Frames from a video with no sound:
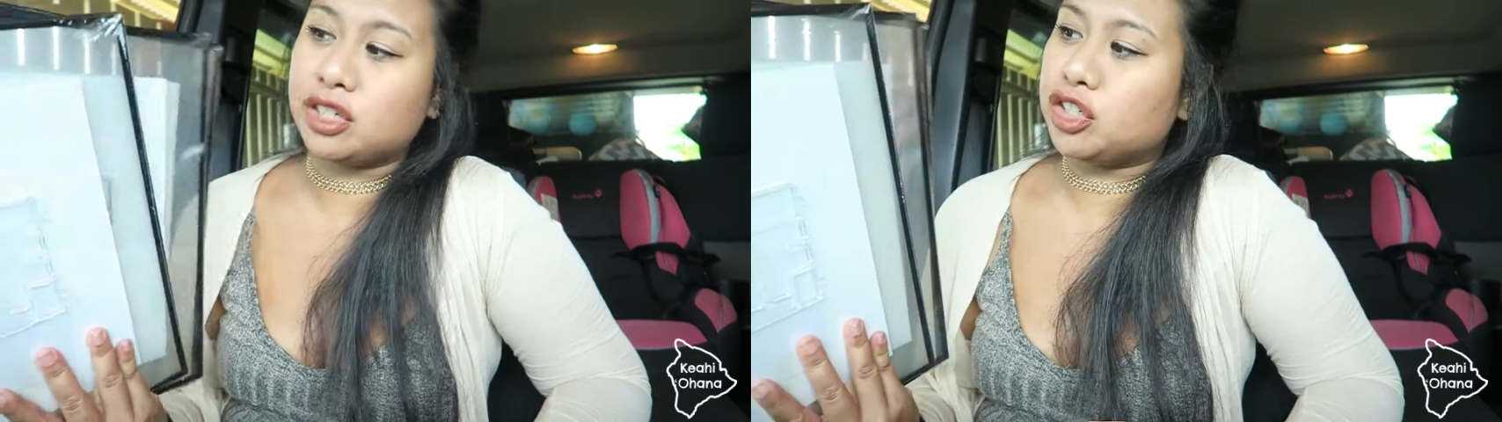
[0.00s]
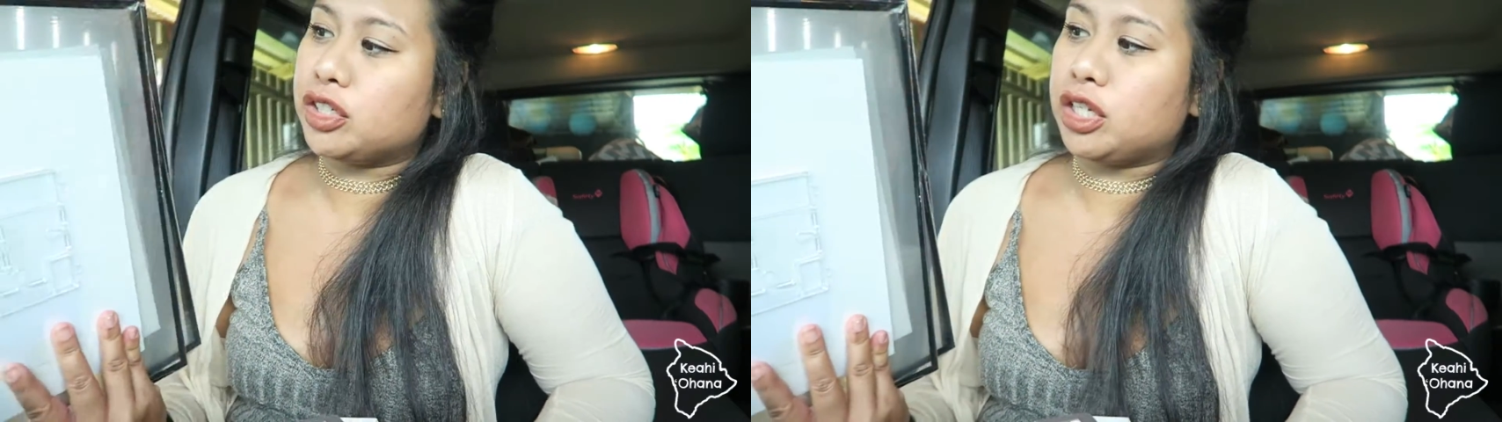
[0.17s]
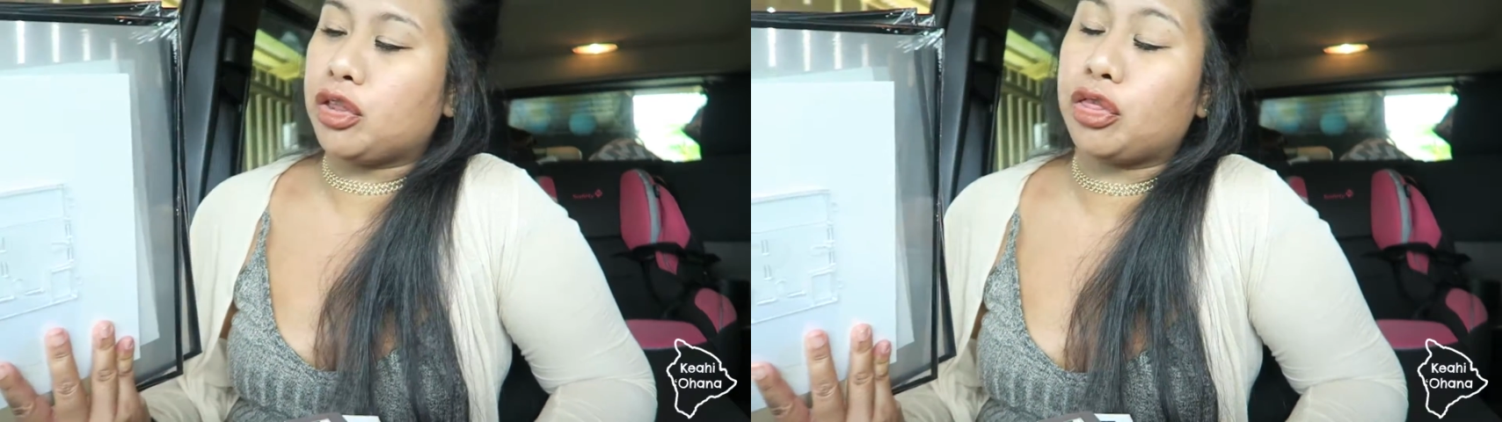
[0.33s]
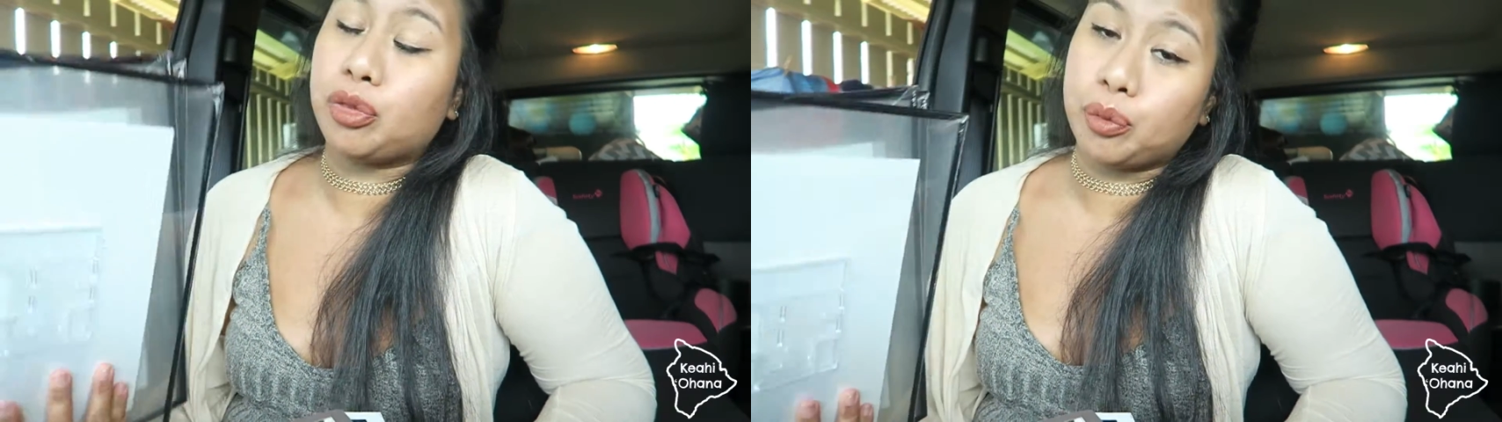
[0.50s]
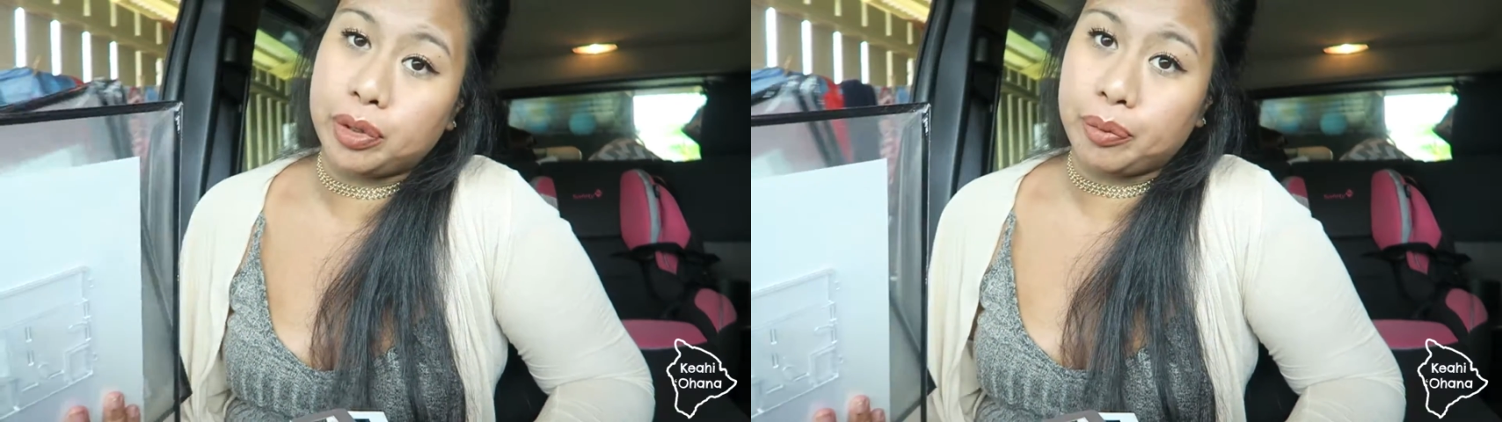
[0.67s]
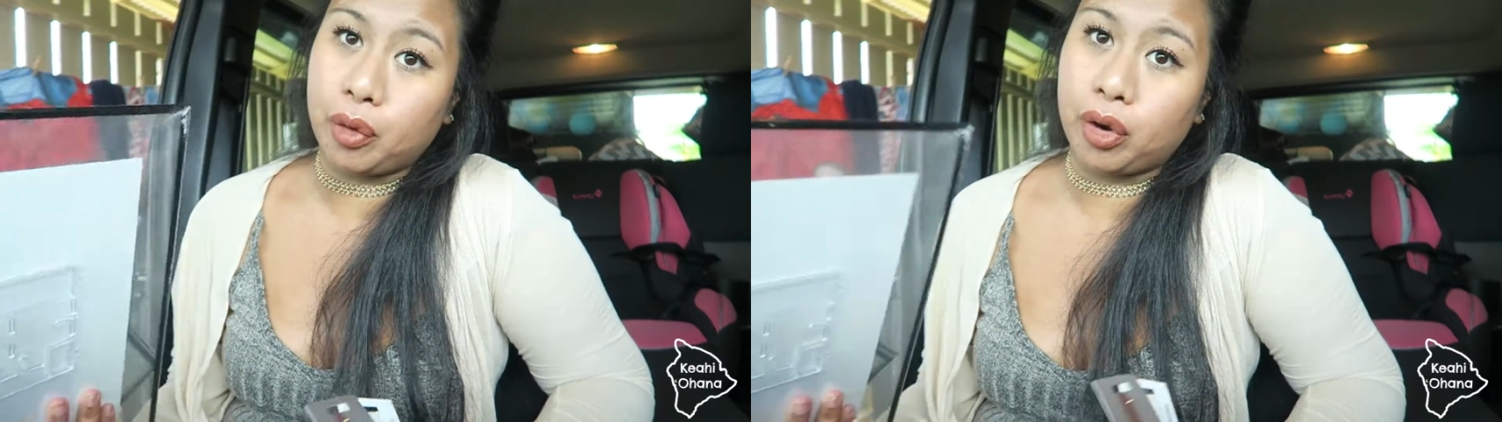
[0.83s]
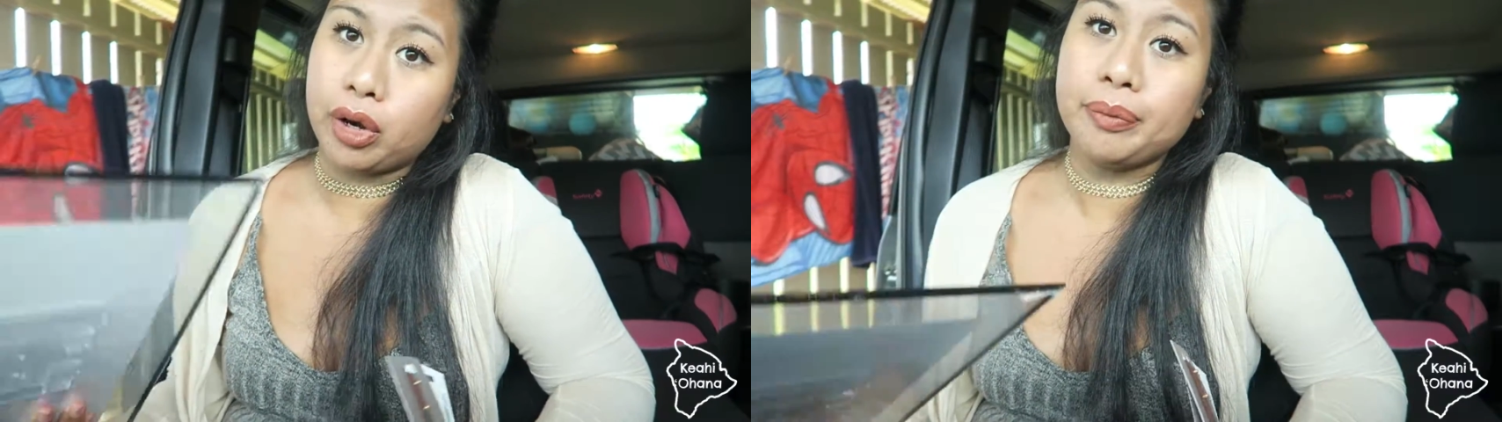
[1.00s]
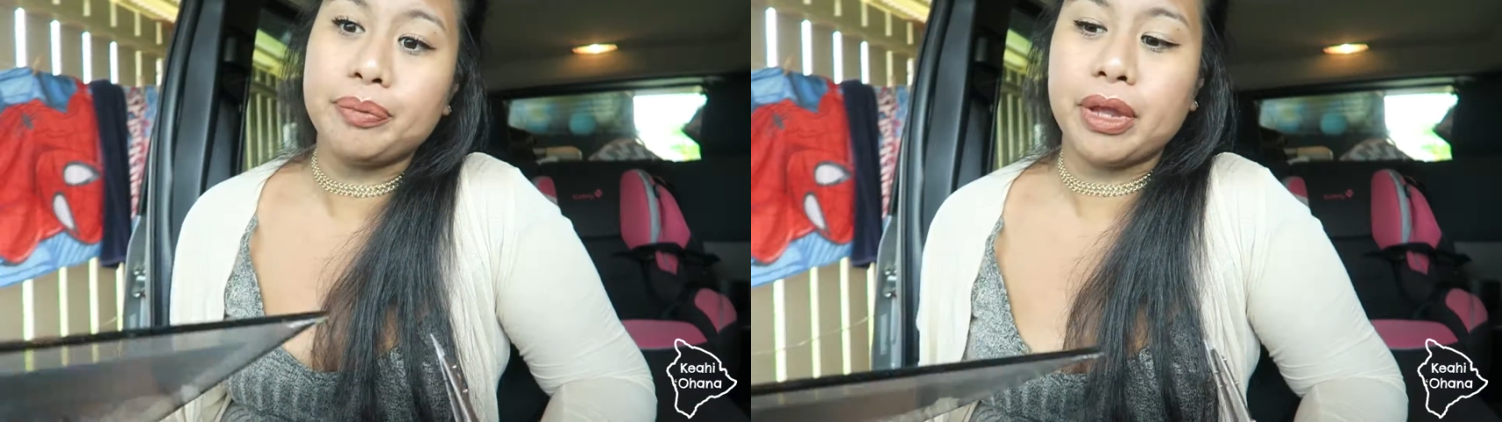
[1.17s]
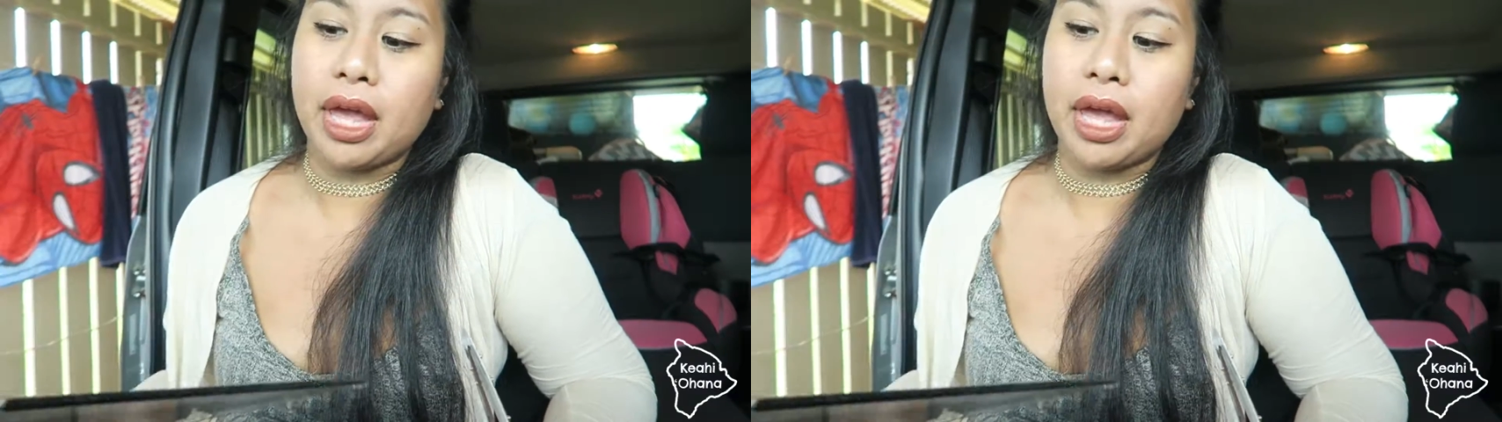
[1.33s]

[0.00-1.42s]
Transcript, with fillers: I just need three more